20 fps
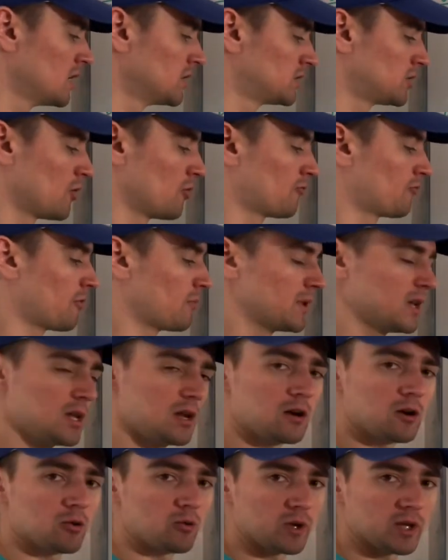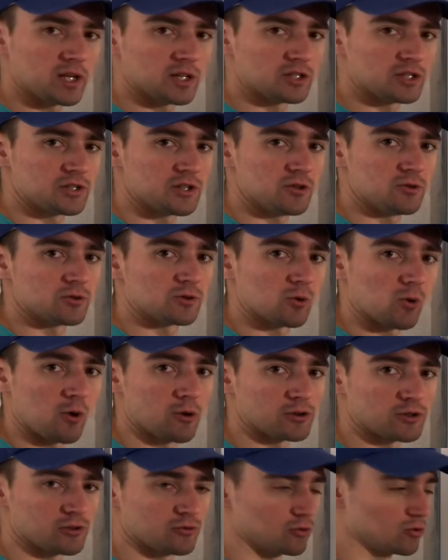So from here, we could just use
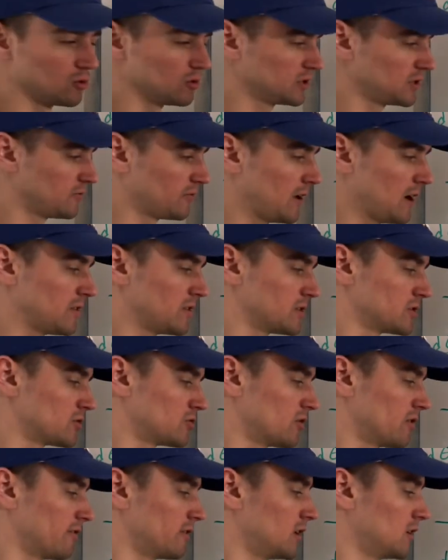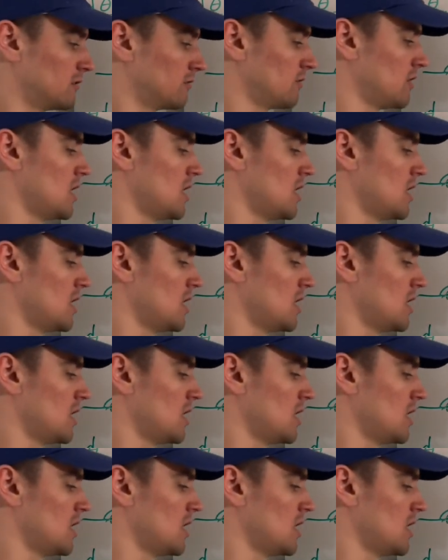quotient rule to find this derivative.